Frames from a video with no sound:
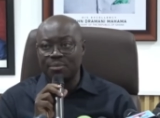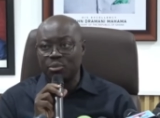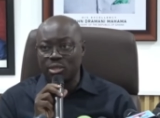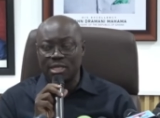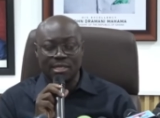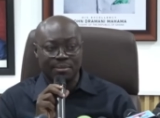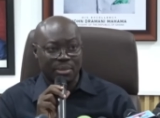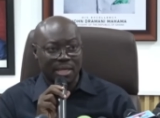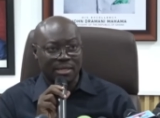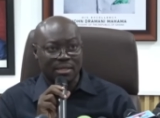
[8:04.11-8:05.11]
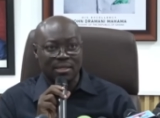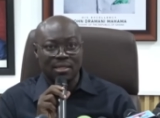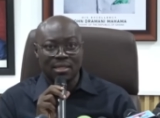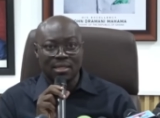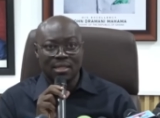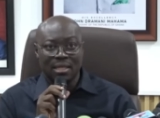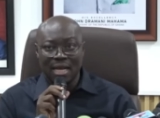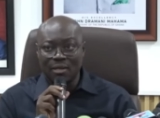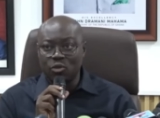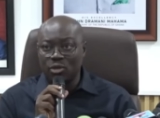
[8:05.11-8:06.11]
processing plant
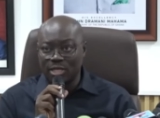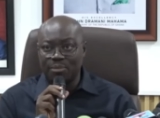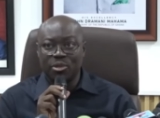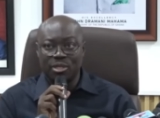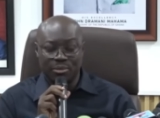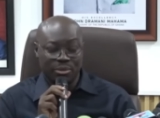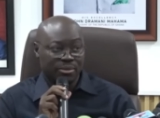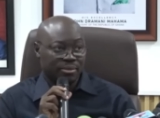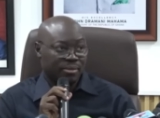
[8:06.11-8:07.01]
as soon as possible.